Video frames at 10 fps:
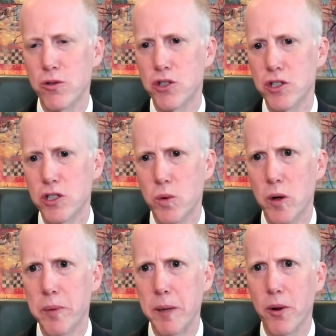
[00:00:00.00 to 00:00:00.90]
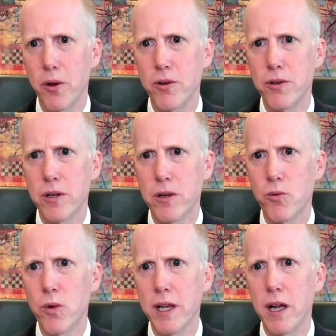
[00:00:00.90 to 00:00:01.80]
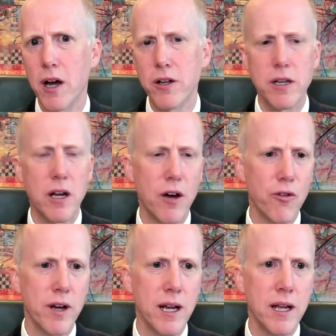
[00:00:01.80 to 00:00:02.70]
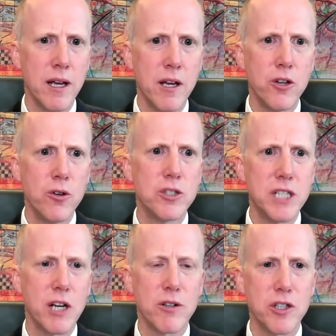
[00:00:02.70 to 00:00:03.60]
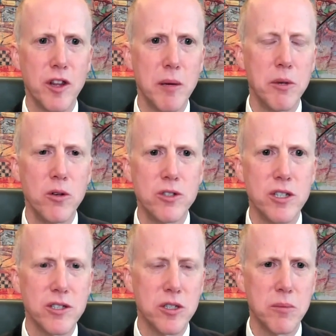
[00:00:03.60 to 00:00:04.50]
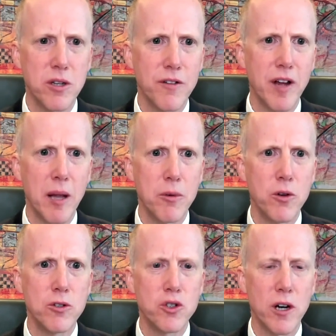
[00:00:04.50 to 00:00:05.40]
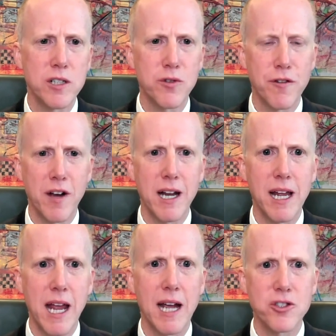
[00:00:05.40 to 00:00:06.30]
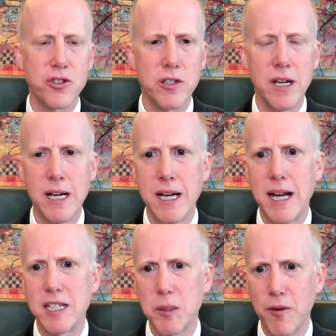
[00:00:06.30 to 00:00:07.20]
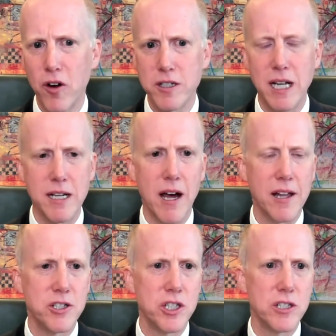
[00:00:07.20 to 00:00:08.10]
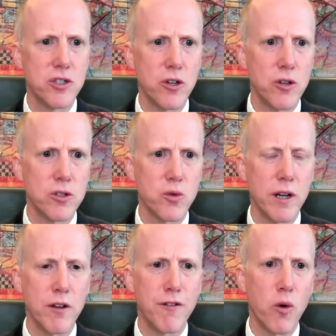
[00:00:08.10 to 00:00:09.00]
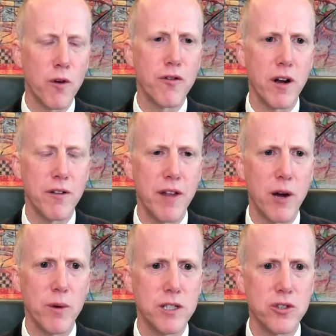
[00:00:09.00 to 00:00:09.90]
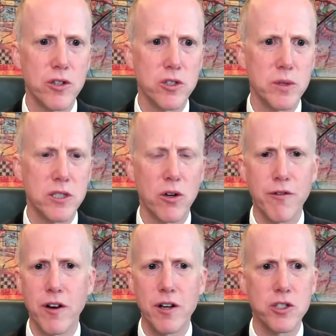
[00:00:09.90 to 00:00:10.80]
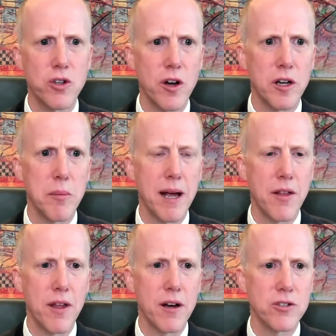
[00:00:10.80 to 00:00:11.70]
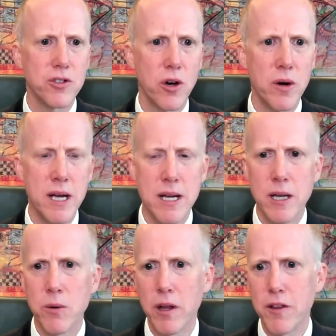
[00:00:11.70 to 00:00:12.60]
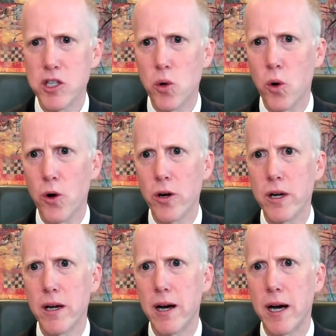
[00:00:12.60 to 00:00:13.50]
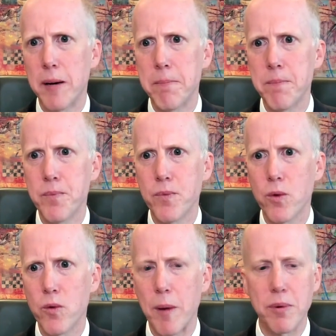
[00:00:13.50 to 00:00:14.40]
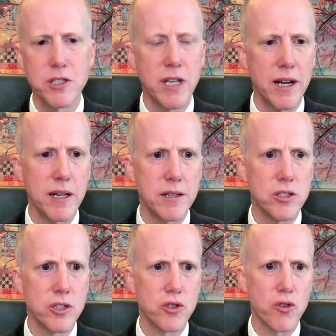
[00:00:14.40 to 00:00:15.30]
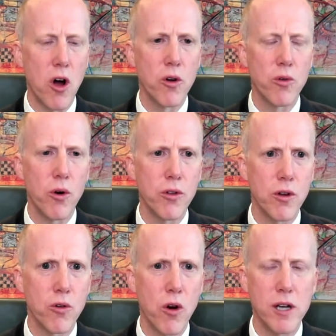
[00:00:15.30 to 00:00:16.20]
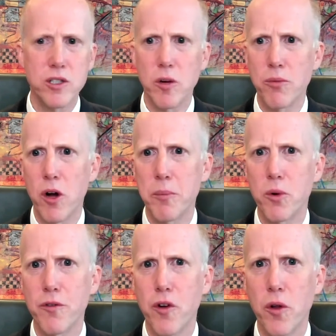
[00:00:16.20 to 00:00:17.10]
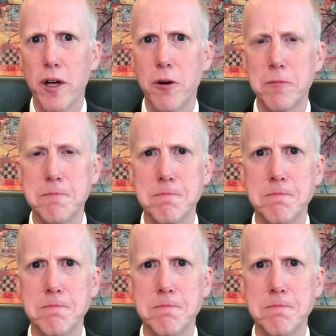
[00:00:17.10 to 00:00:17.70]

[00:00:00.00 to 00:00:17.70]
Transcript: solutions where people are really uncovering new secrets of the immune system to develop new drugs for fighting cancer. And some of our technologies are used right in the forefront of that research. So, very strong demand there. So, really, this quarter um, represented just strong growth across our broad portfolio.